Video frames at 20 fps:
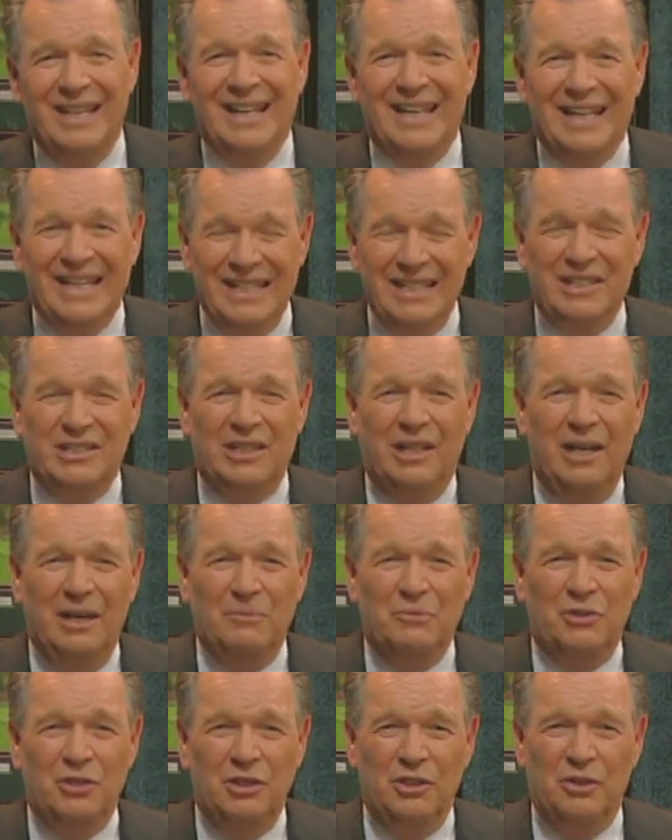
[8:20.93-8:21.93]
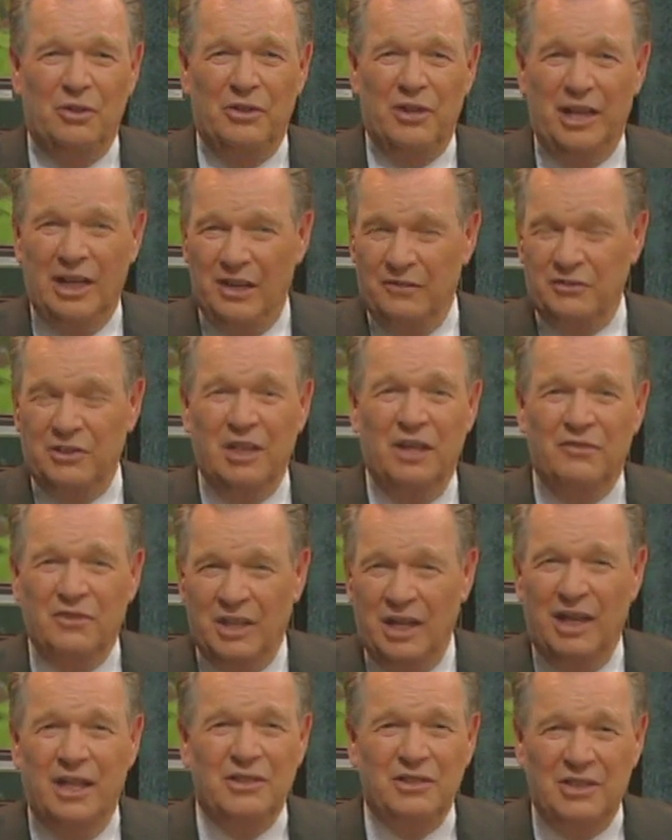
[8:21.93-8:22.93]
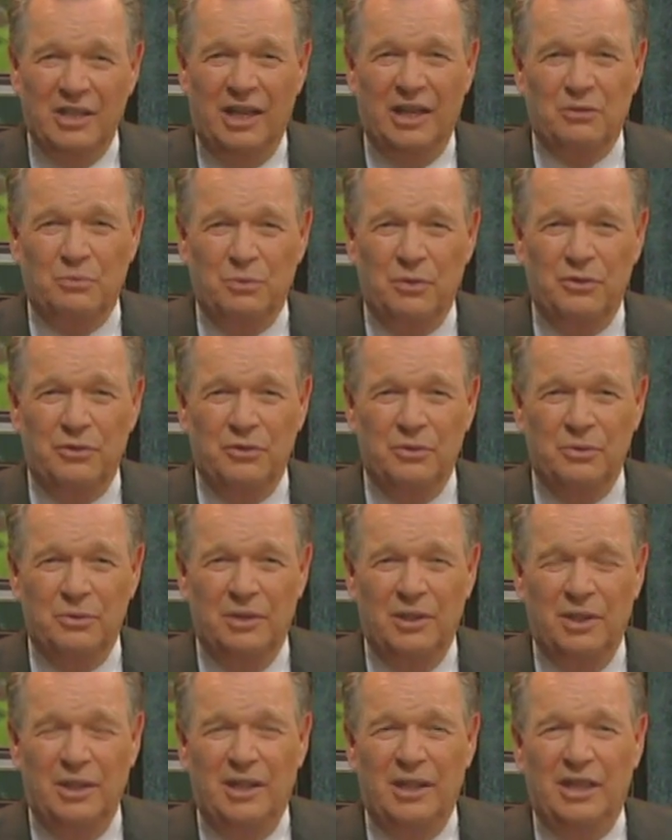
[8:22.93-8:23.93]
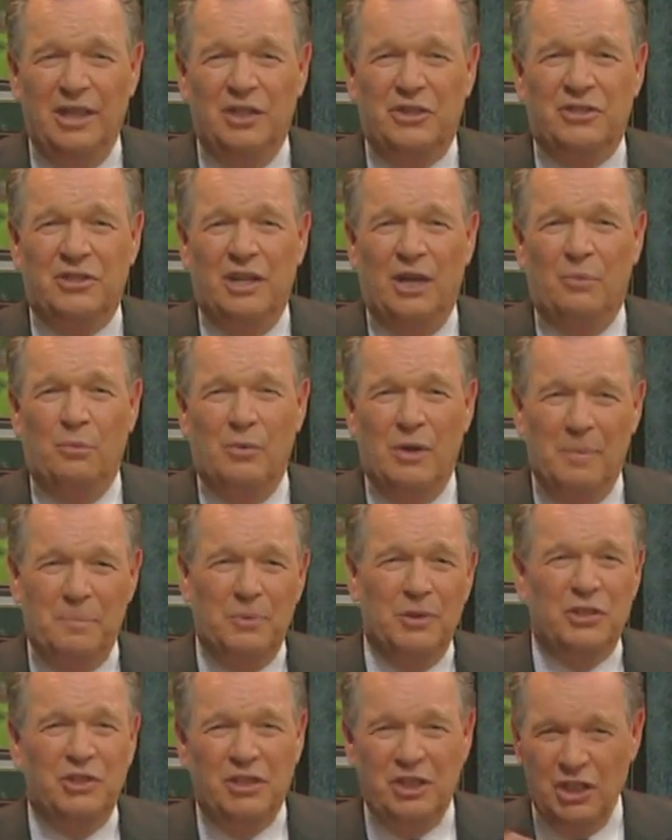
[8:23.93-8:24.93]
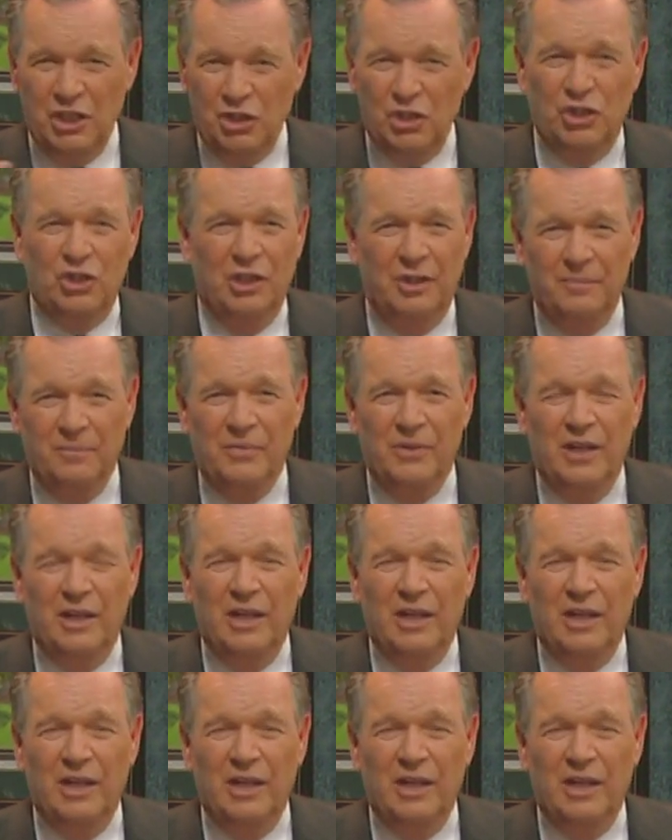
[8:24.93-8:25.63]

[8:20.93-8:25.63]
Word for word: Eight times a year, they have to have contact with you. It's that repetition.